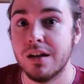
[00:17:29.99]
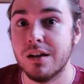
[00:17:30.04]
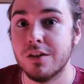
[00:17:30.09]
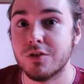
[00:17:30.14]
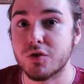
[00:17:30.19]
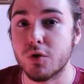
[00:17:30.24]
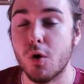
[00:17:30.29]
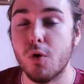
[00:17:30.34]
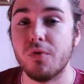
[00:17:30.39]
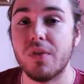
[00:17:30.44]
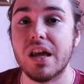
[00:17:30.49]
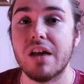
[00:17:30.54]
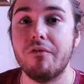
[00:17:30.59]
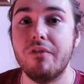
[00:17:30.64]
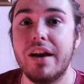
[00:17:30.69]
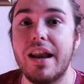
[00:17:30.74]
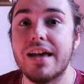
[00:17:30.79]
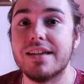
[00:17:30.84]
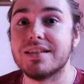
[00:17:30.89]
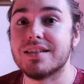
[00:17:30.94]
So don't think of
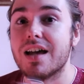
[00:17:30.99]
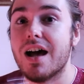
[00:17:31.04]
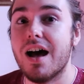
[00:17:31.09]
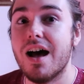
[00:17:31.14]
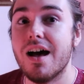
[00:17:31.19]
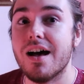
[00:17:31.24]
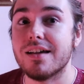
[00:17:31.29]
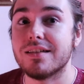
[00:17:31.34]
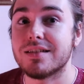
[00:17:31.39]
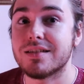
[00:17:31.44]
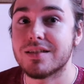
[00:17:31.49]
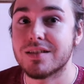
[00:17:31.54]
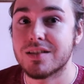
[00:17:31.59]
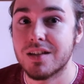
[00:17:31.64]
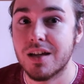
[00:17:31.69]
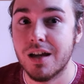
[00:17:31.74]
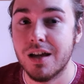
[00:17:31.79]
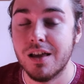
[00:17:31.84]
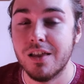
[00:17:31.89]
it as us.